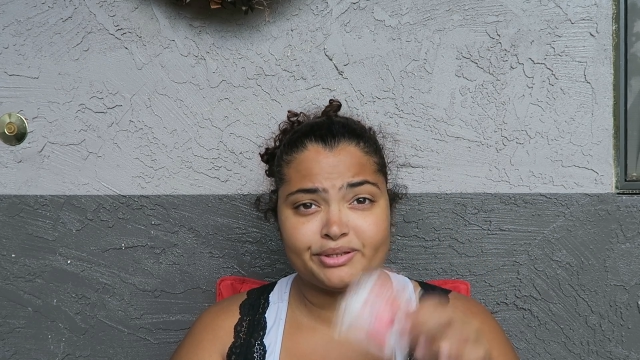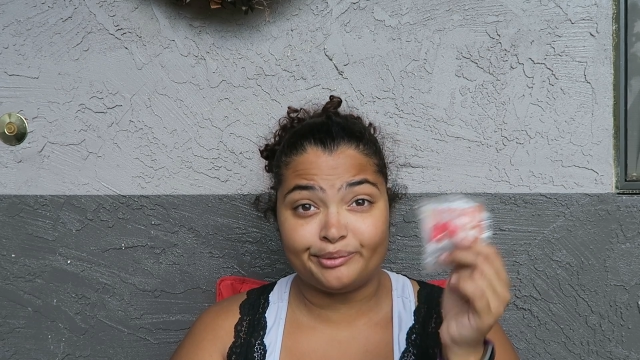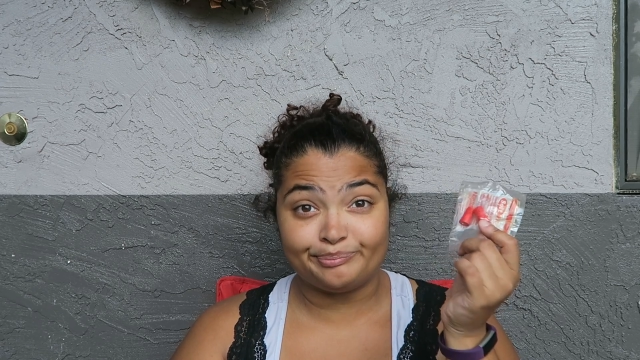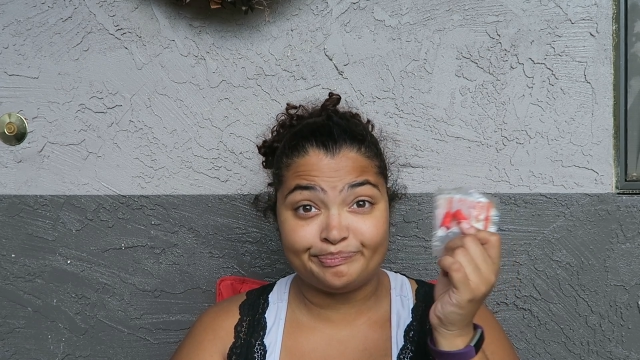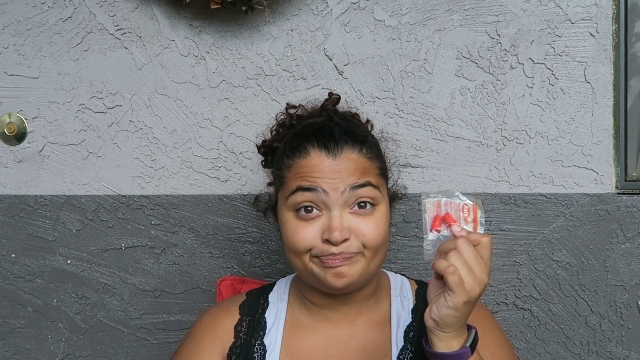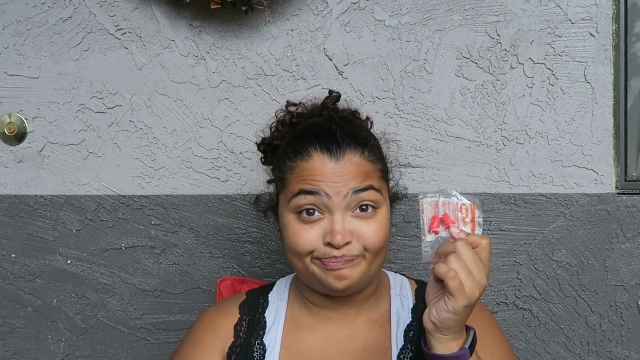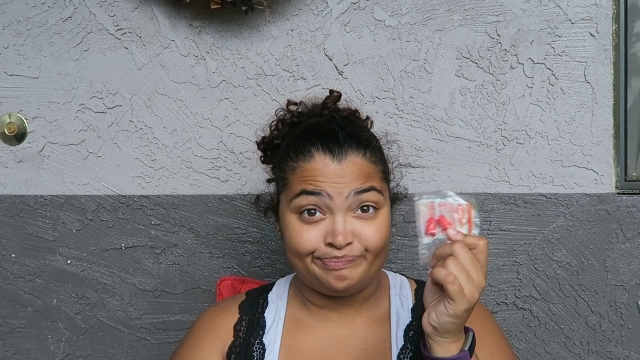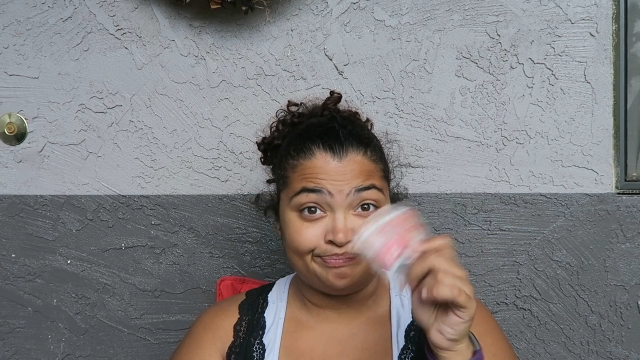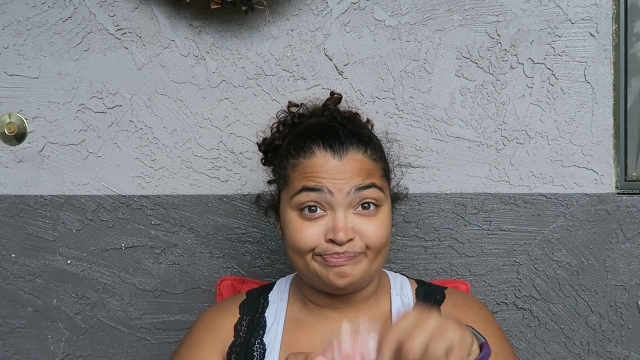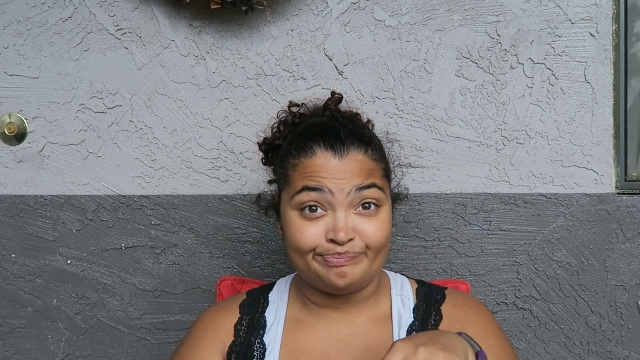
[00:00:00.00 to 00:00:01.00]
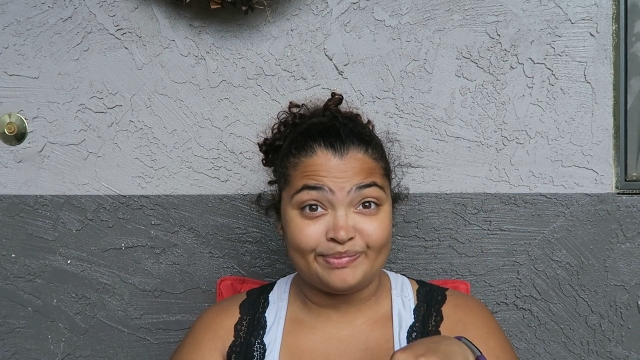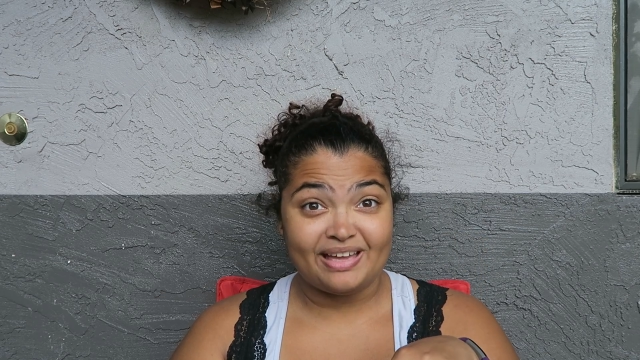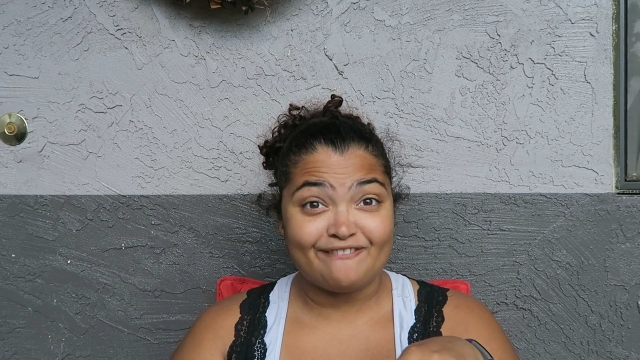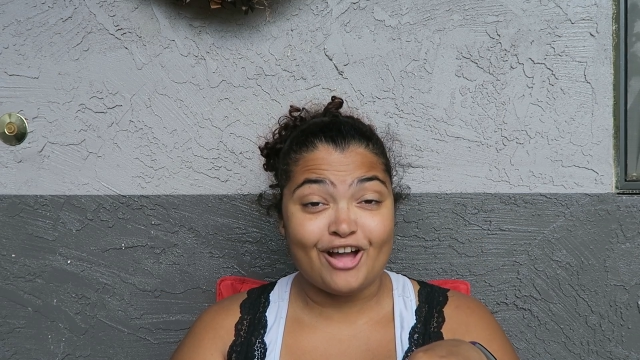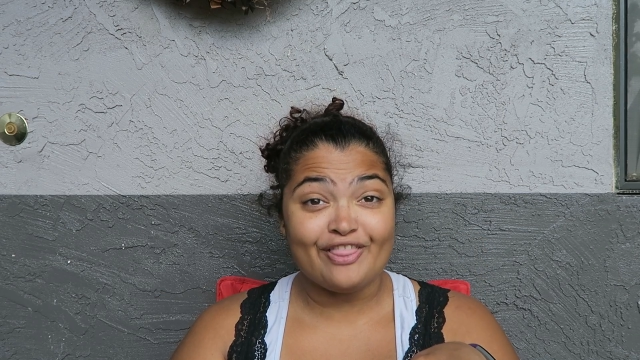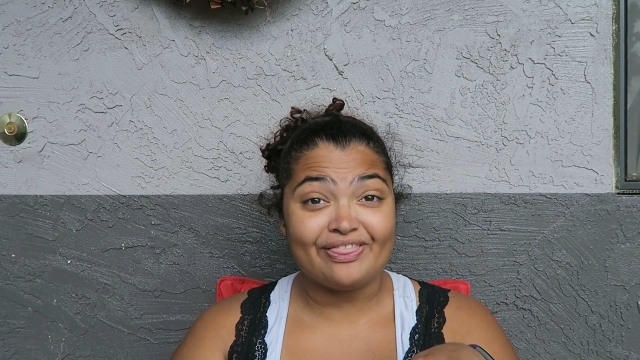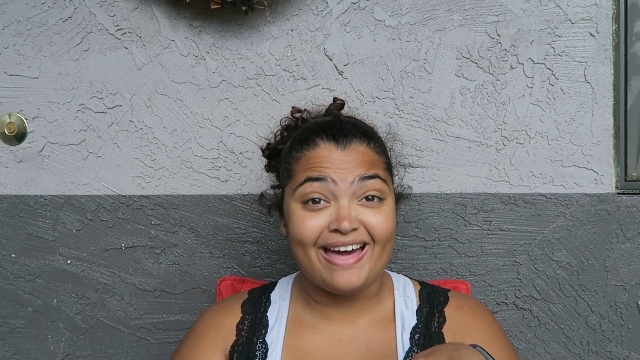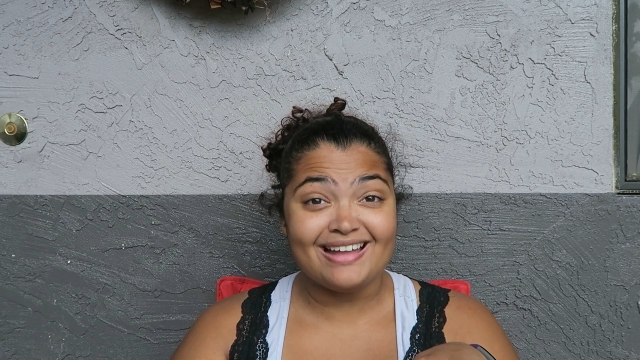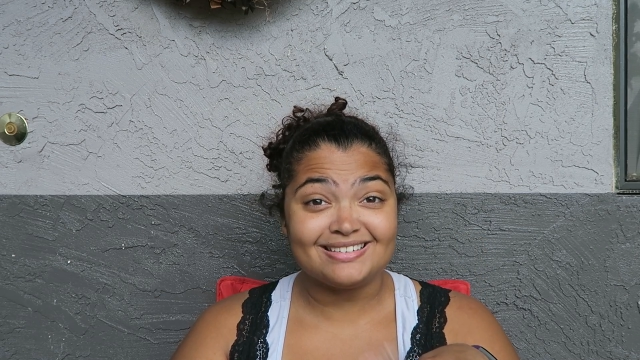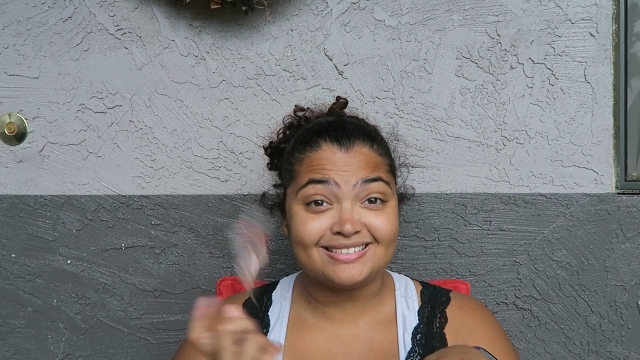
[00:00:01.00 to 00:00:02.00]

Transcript: So I've got that.